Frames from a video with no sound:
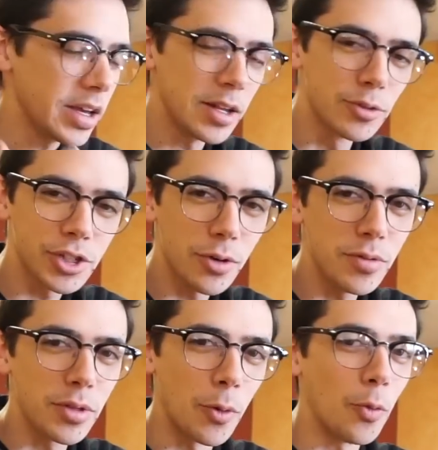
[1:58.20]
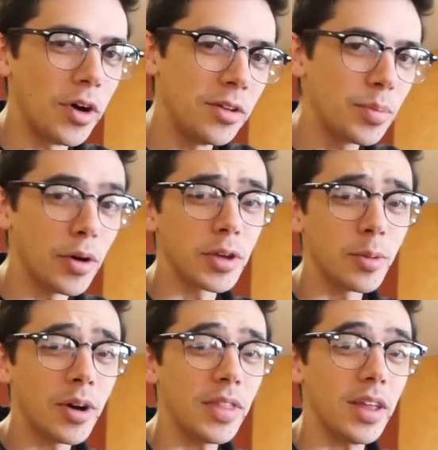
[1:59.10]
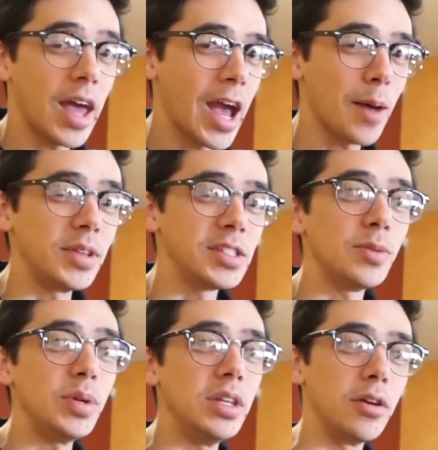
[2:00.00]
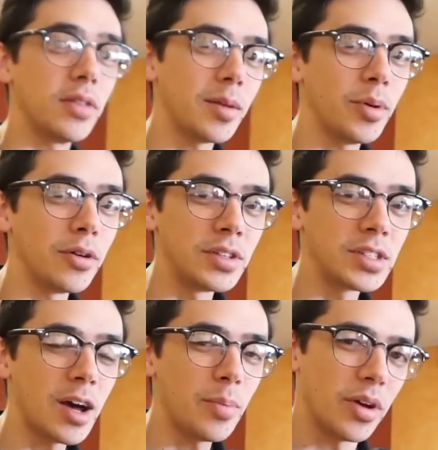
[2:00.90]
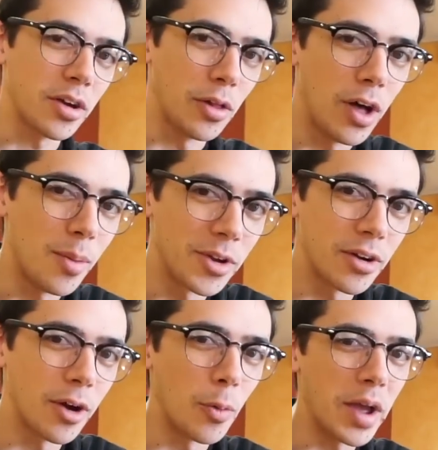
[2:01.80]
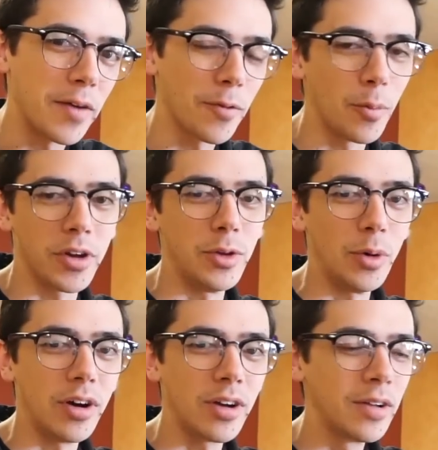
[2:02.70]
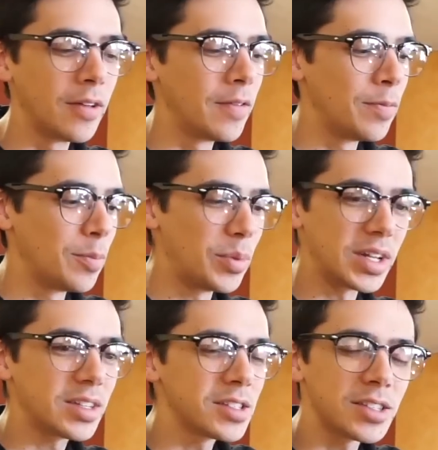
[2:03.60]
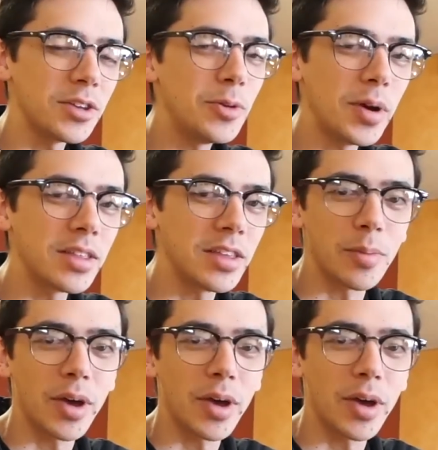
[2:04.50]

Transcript: it'll show you the one Pokemon that happens to be near that Pokestop a kilometer away from where you are, but it doesn't tell you anything